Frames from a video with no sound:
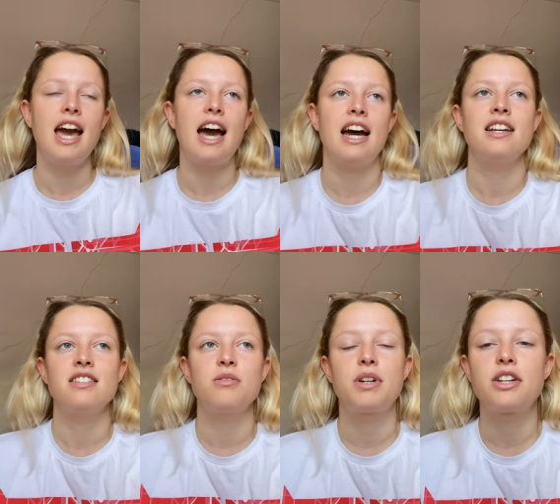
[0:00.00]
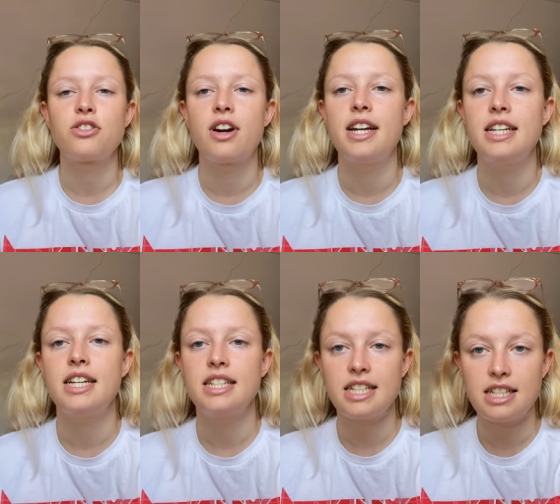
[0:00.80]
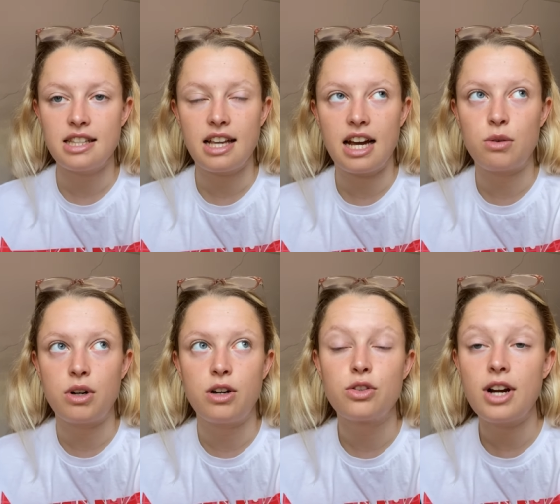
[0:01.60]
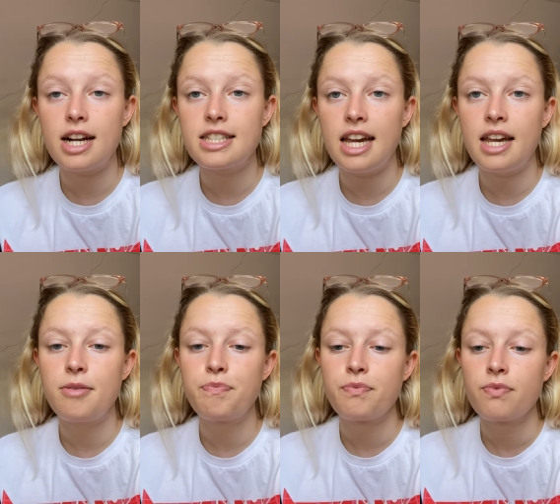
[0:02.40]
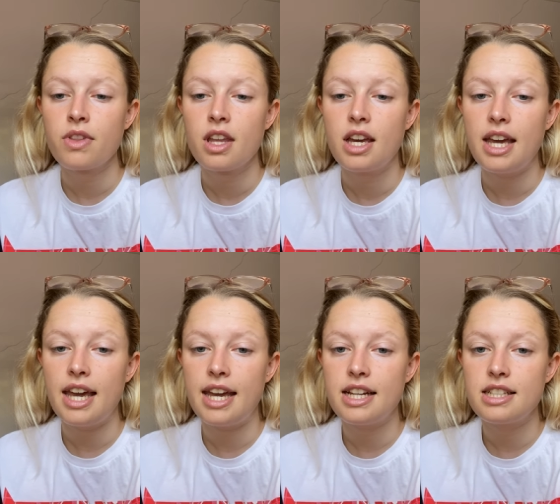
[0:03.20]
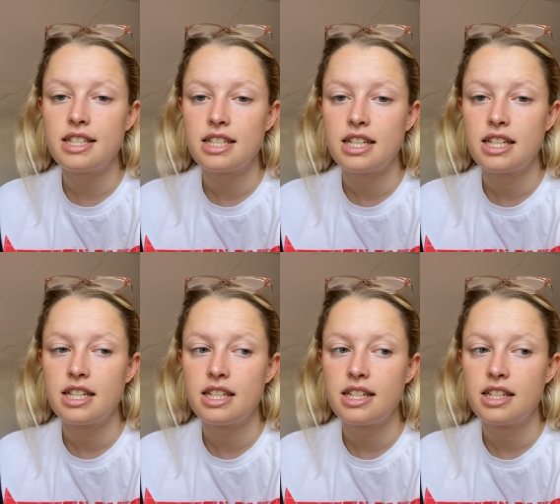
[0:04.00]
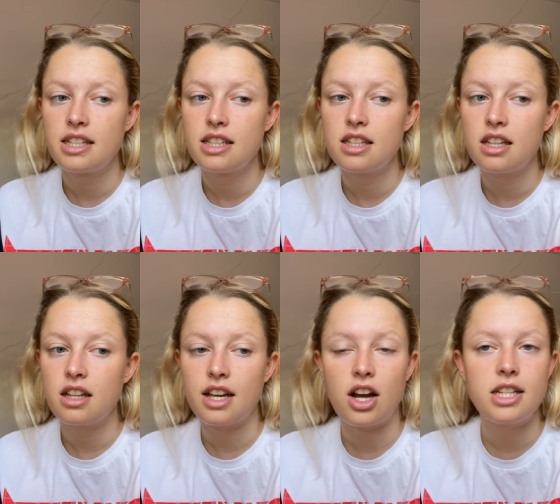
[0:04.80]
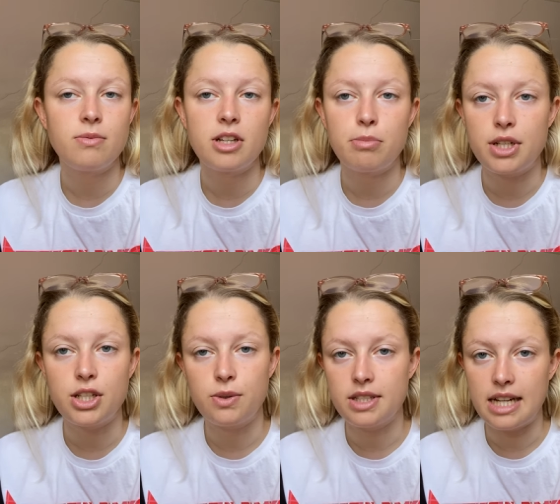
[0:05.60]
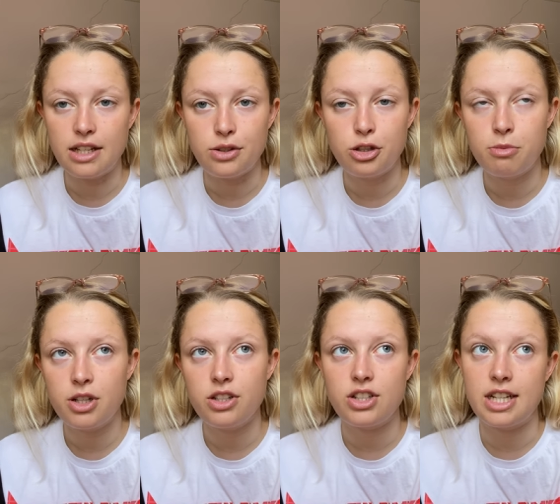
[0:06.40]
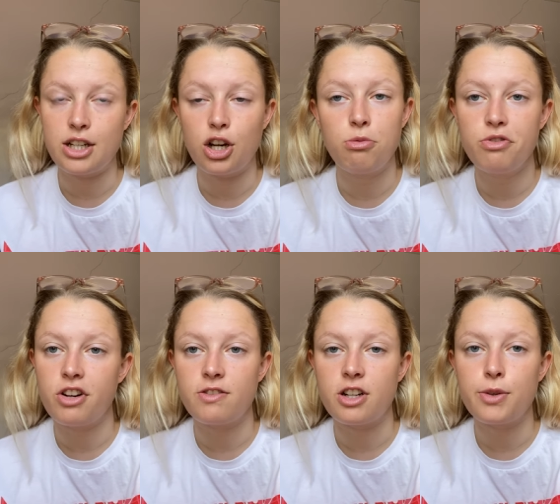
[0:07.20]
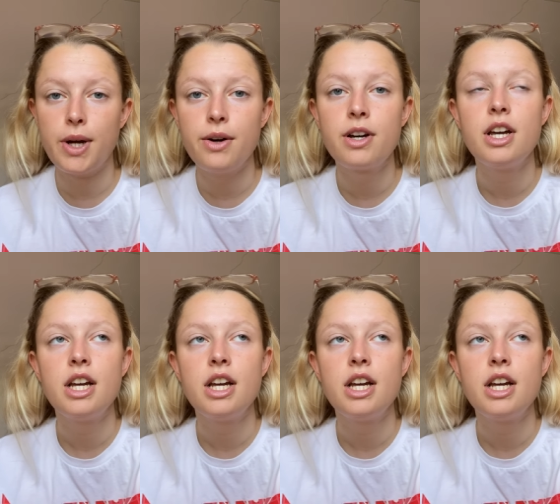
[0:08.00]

as when I tried it at the Cadwell track day it like I didn't really put it to its test too much and it coped very very well